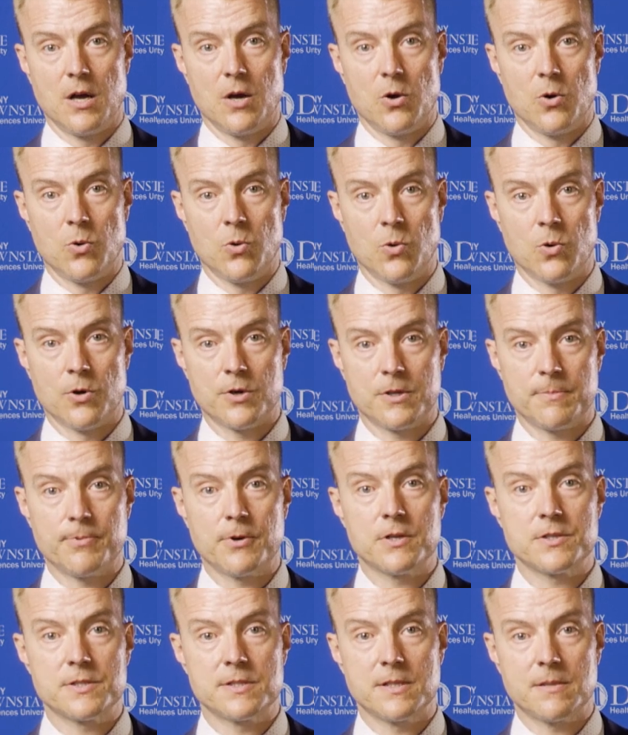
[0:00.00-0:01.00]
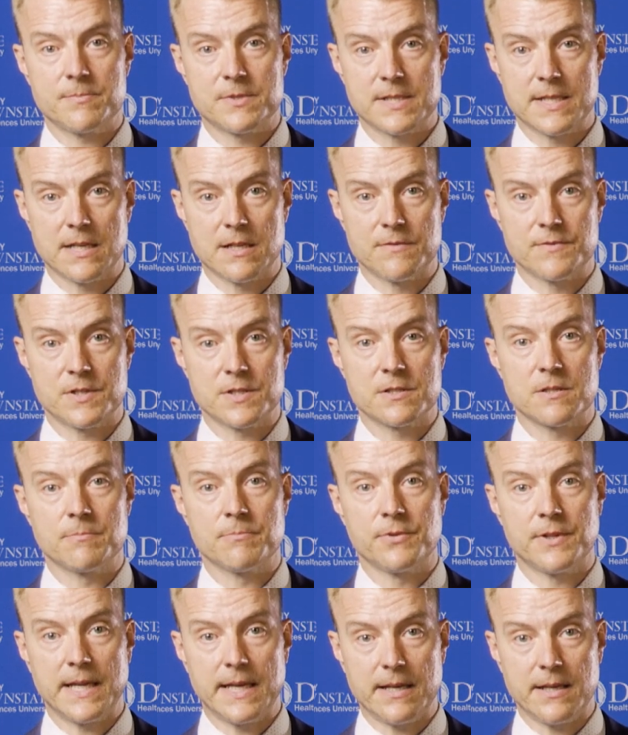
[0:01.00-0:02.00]
or the person themselves is
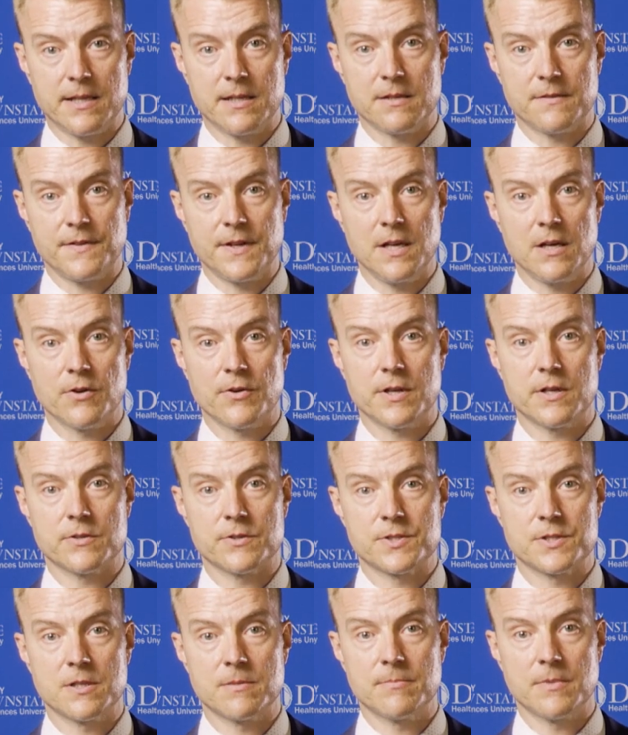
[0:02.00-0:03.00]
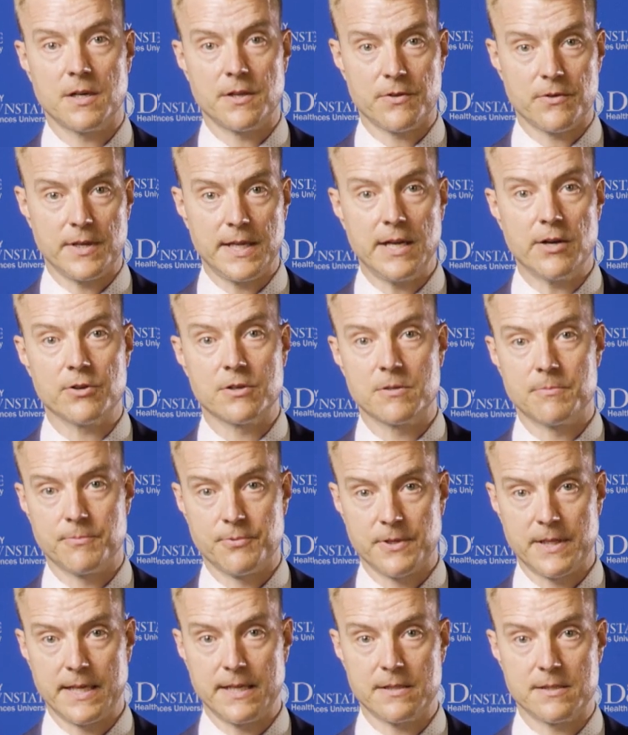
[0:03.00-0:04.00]
complaining of hearing or some other ear
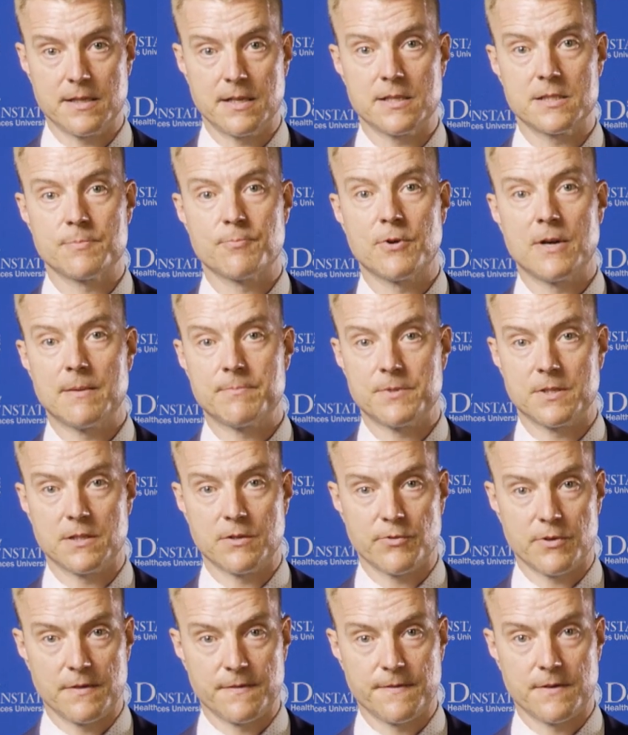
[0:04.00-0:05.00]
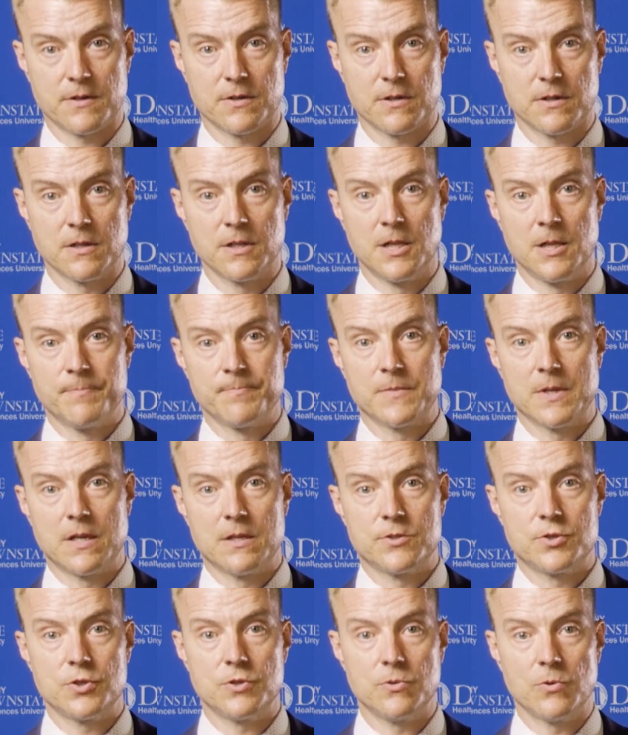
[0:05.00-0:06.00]
complaint that is prompting the referral
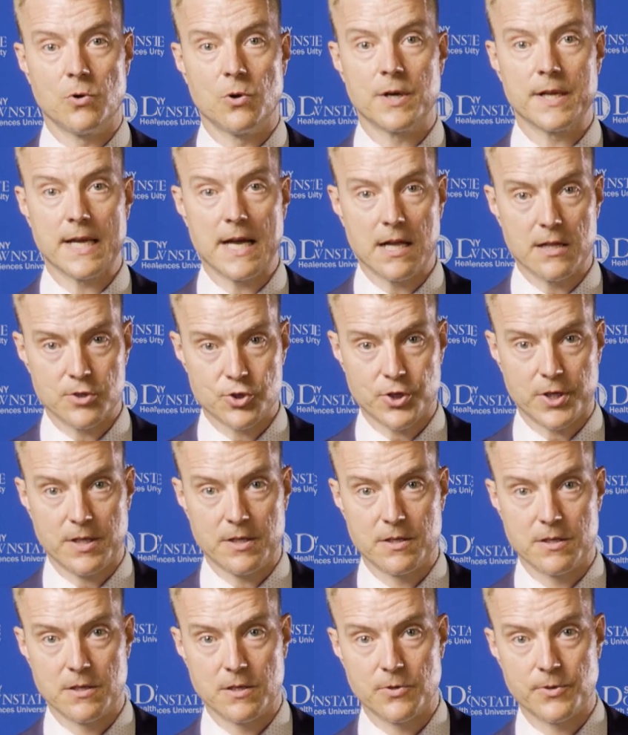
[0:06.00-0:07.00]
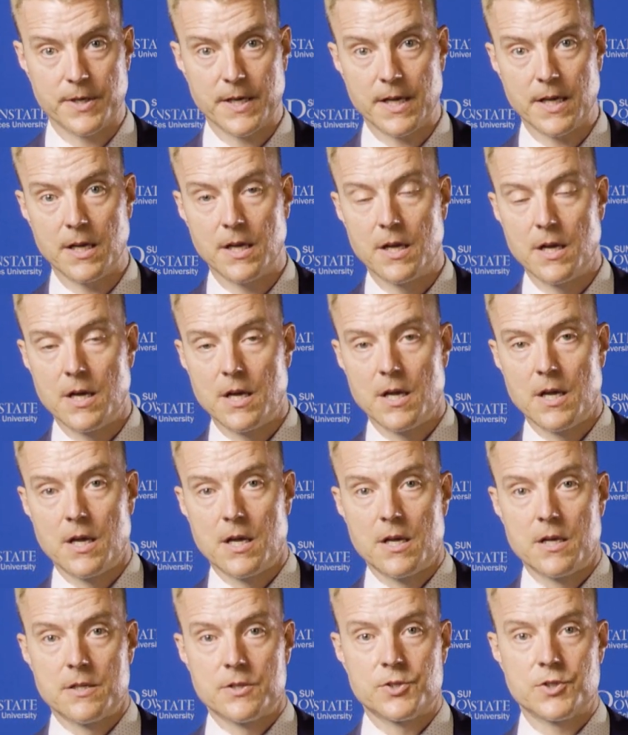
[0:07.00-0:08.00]
to audiology. Okay,
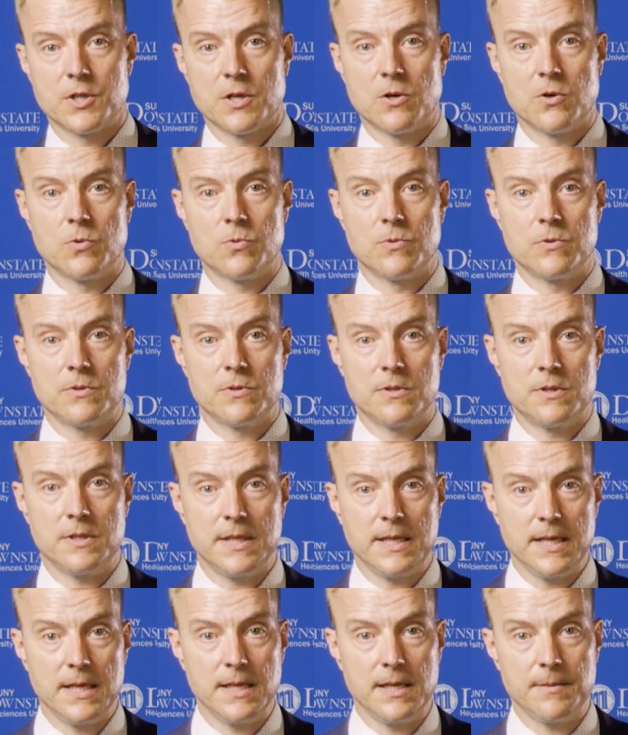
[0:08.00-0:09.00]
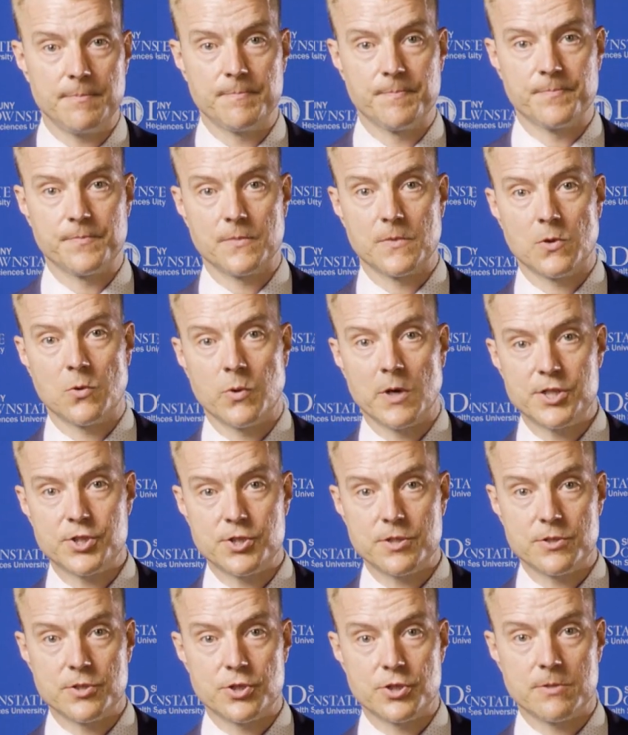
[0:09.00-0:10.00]
so the
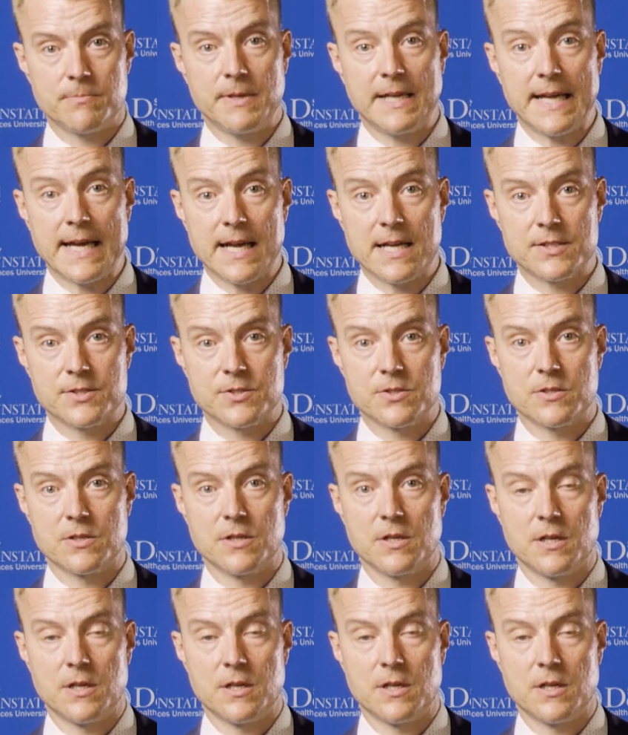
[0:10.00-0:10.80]
question should be asked,